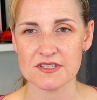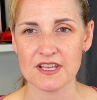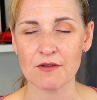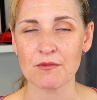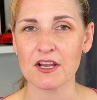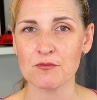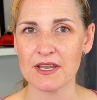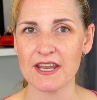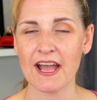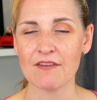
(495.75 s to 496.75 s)
I recommend
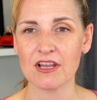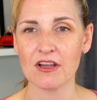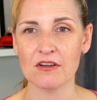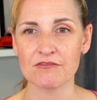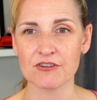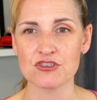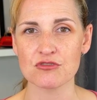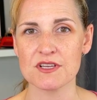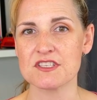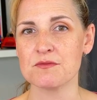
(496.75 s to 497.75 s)
having a first
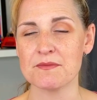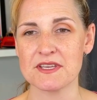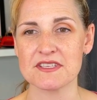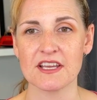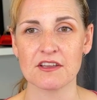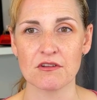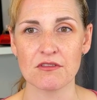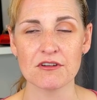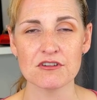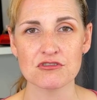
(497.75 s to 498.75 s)
choice and maybe a second or
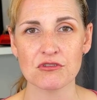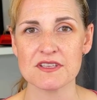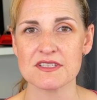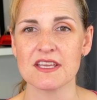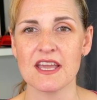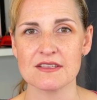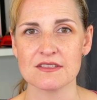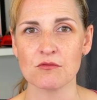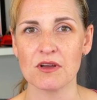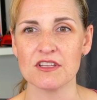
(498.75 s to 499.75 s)
third choice in case the
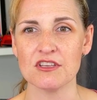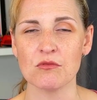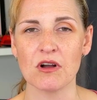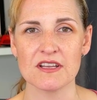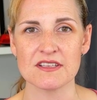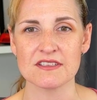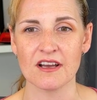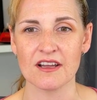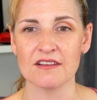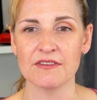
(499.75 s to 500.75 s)
one that you want is
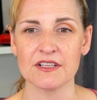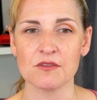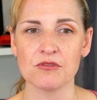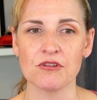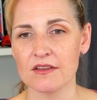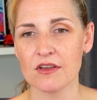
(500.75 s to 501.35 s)
not available.